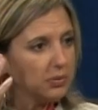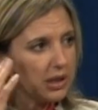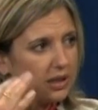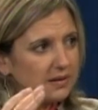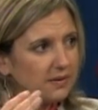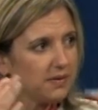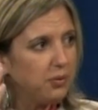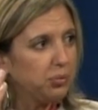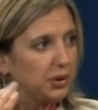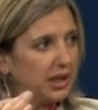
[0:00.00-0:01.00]
because of the
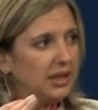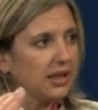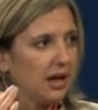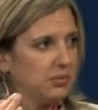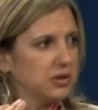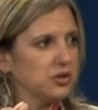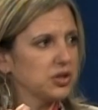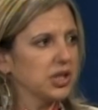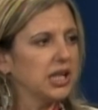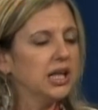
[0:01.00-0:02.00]
brain
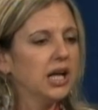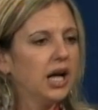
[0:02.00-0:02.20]
chemistry.